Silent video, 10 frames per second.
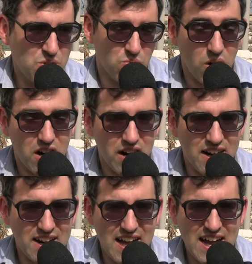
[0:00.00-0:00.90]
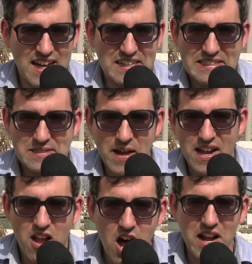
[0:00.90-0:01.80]
work and
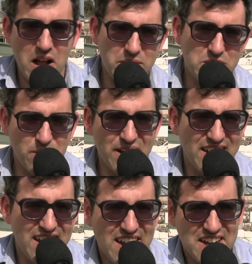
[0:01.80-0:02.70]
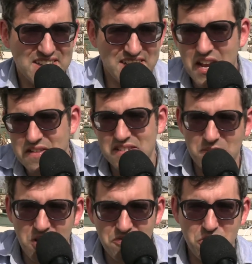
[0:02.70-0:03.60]
spend long hours working, and it's kind of a
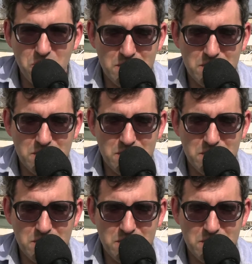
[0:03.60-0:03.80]
small room.